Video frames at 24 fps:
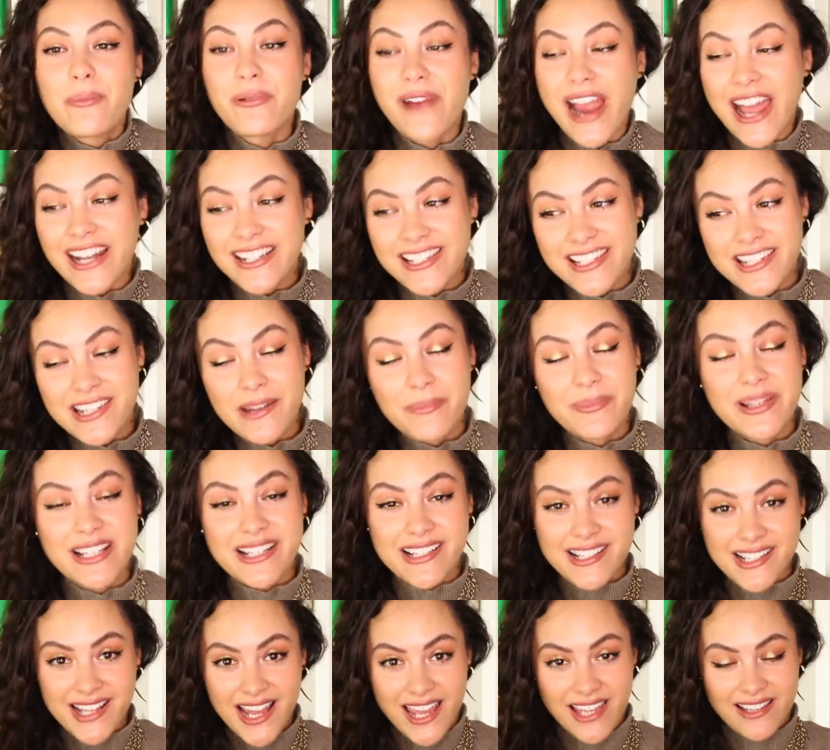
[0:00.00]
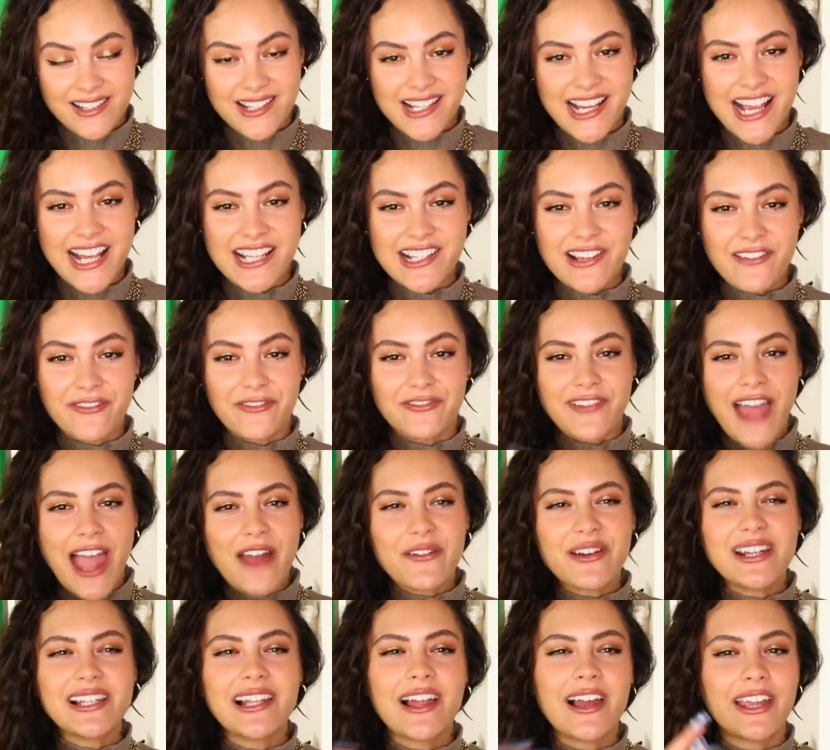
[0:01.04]
Brand number six is a
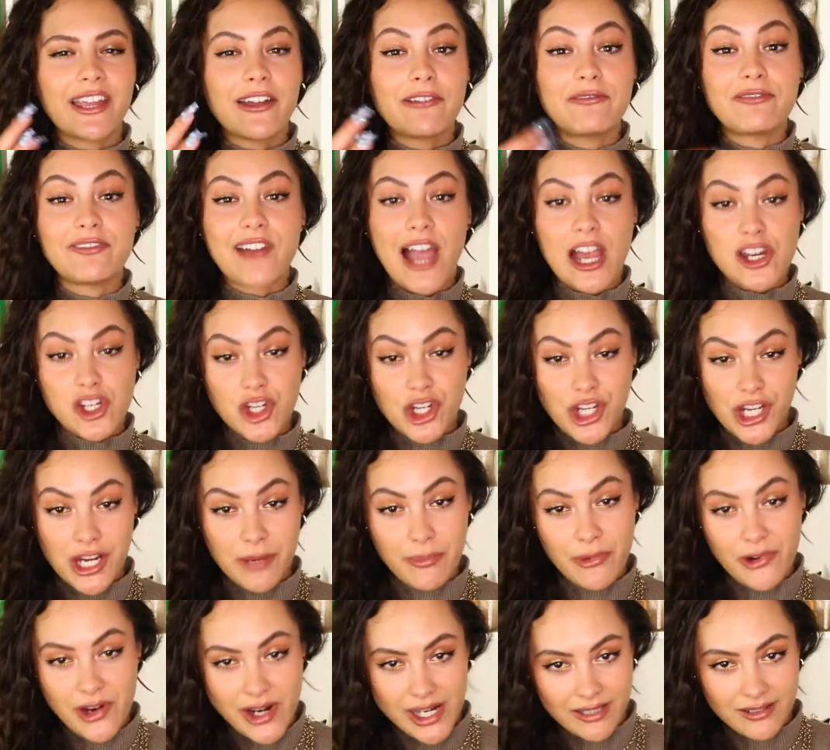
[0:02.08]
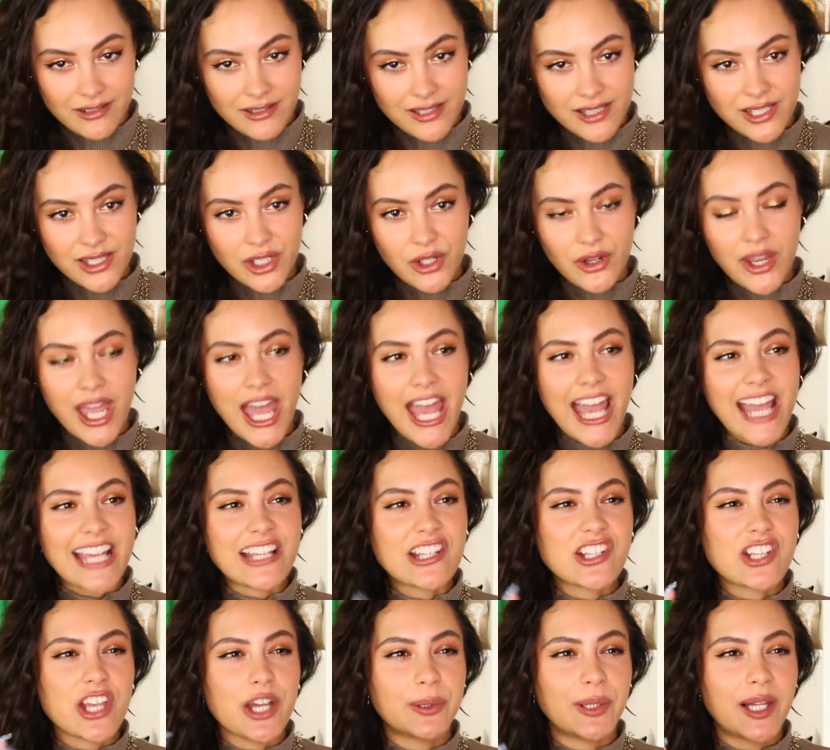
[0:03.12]
very like fashion-y brand, okay?
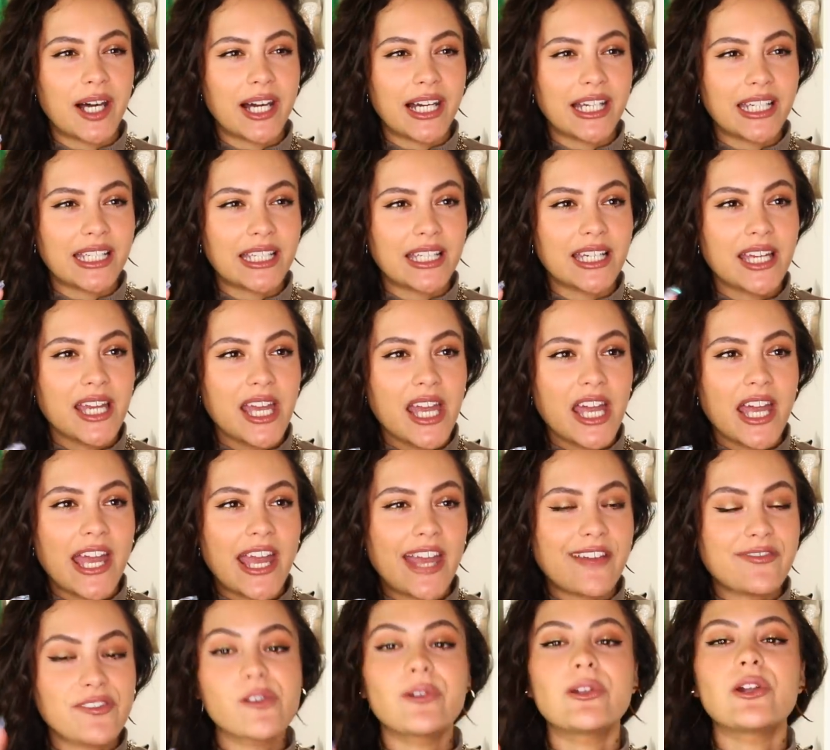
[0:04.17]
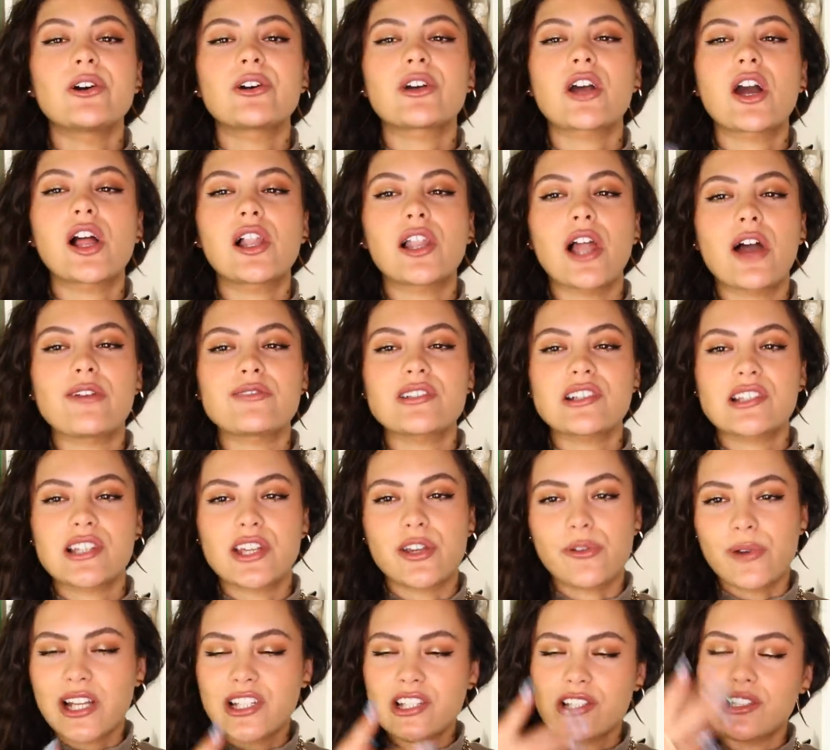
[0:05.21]
So like, if you look closely,
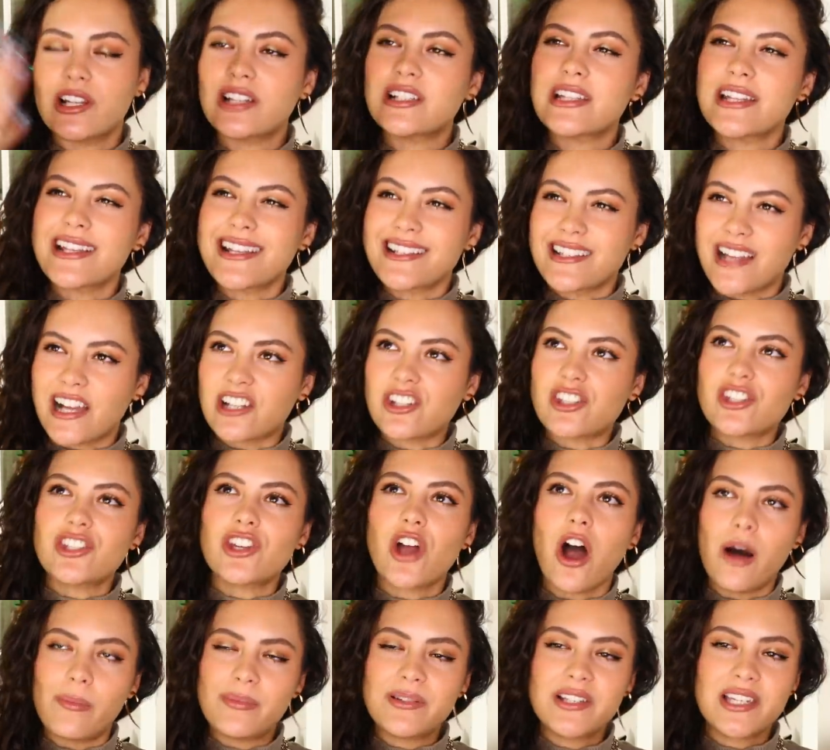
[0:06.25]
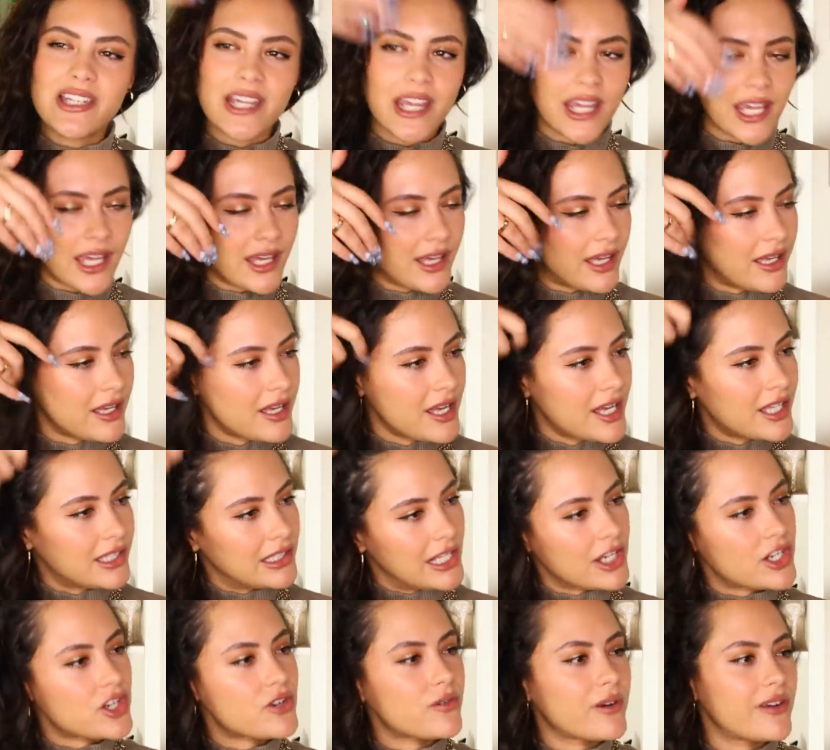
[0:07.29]
quite a lot of these like top tier
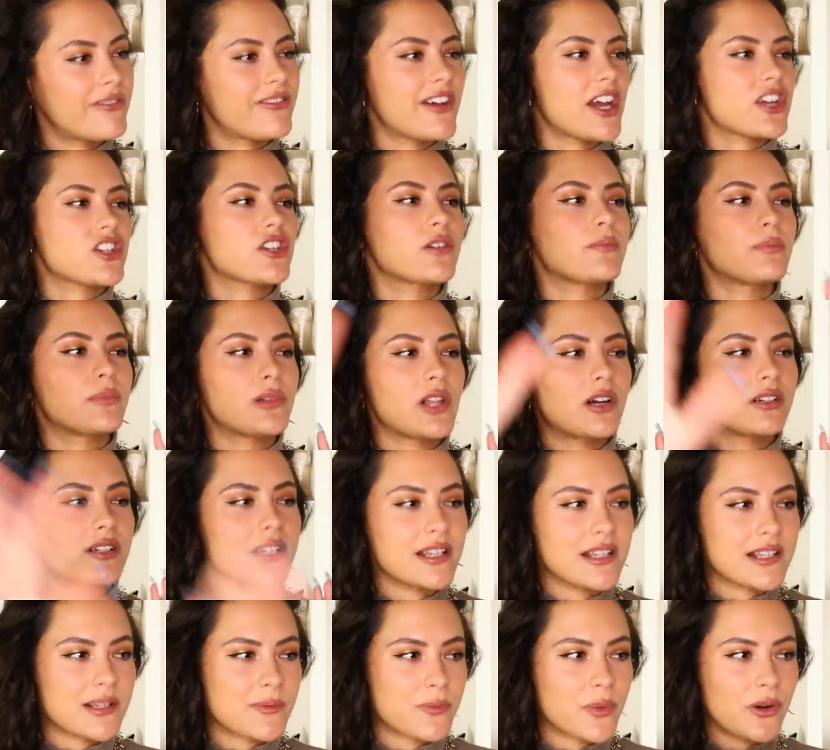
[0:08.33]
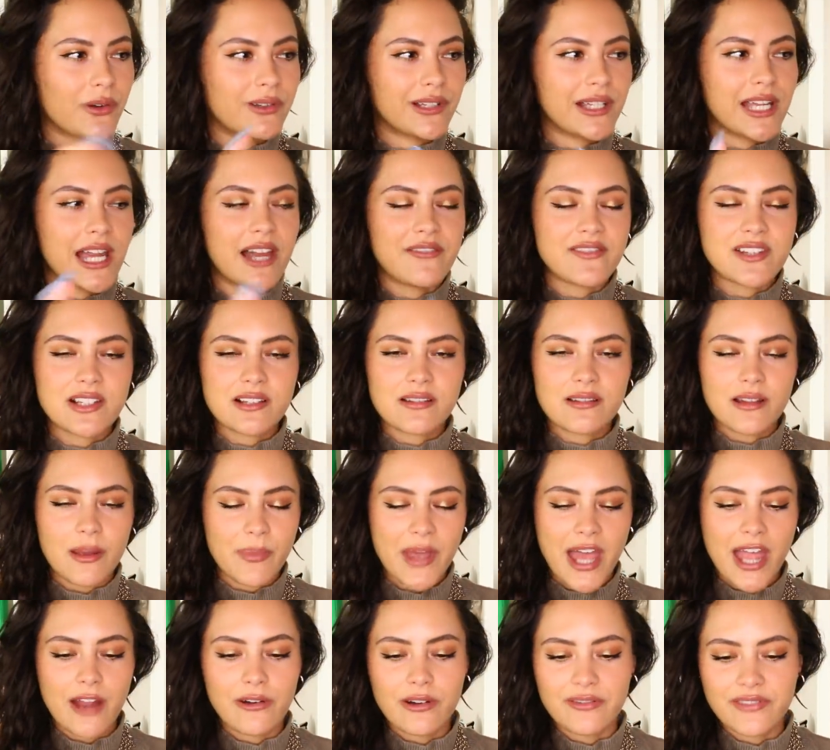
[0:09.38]
luxury fashion bloggers probably have the
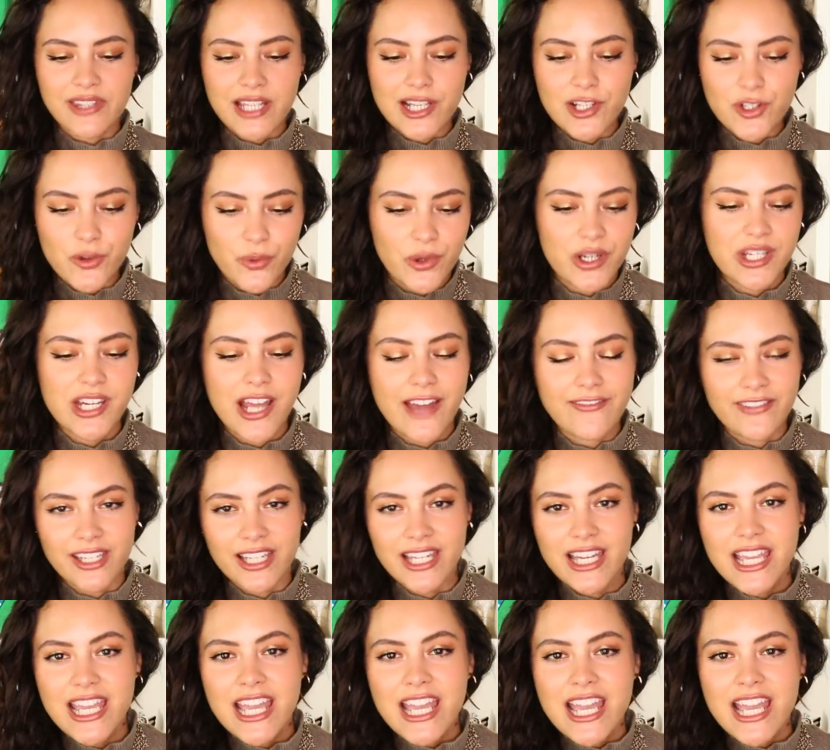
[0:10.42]
pair of these or whatever.